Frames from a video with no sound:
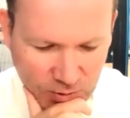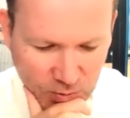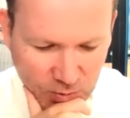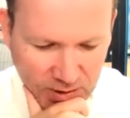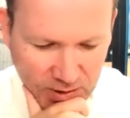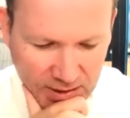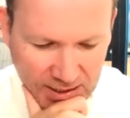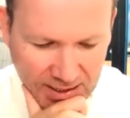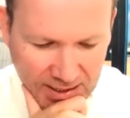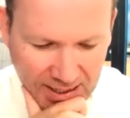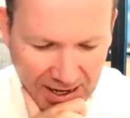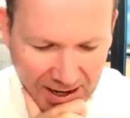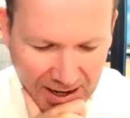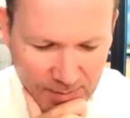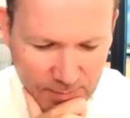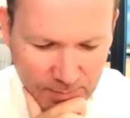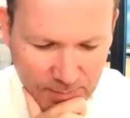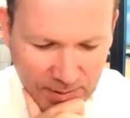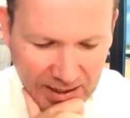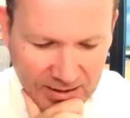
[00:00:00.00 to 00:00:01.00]
we
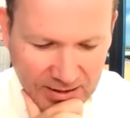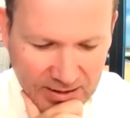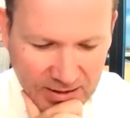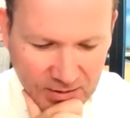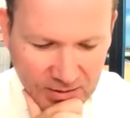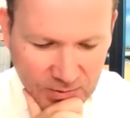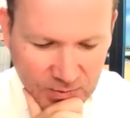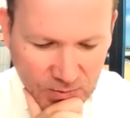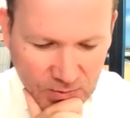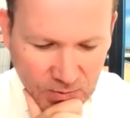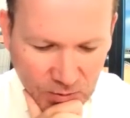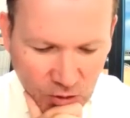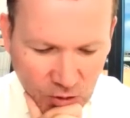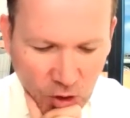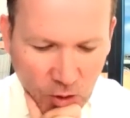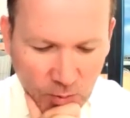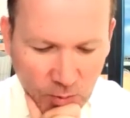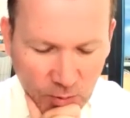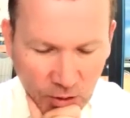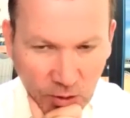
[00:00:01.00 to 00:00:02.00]
get back to
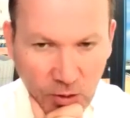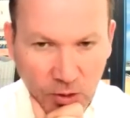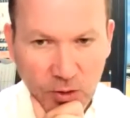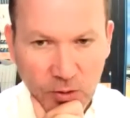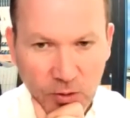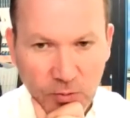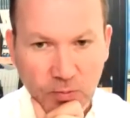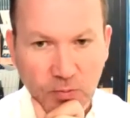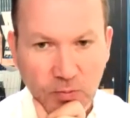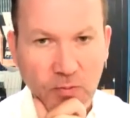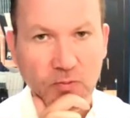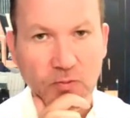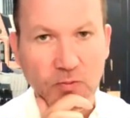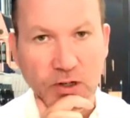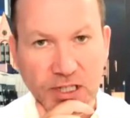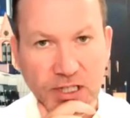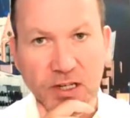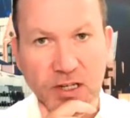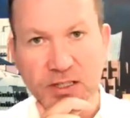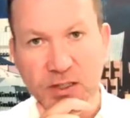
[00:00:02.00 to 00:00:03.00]
normal or
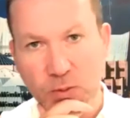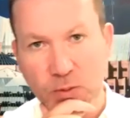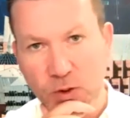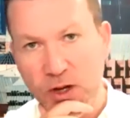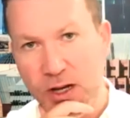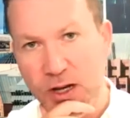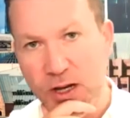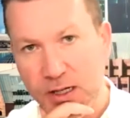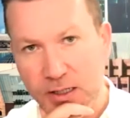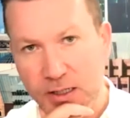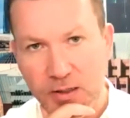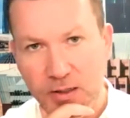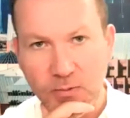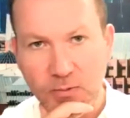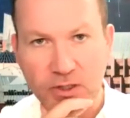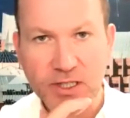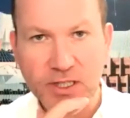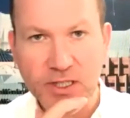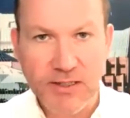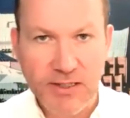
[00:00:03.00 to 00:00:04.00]
return to work,
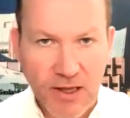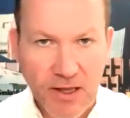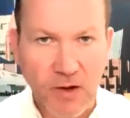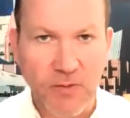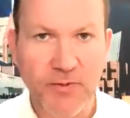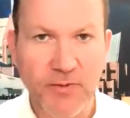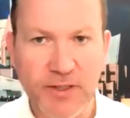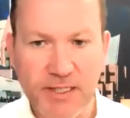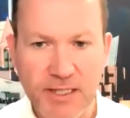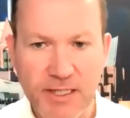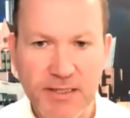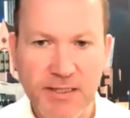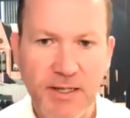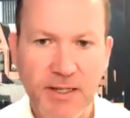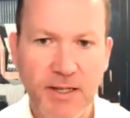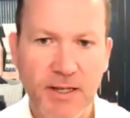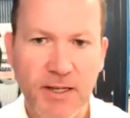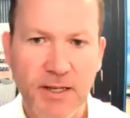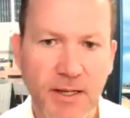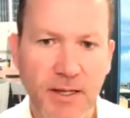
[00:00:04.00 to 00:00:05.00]
return to the offices?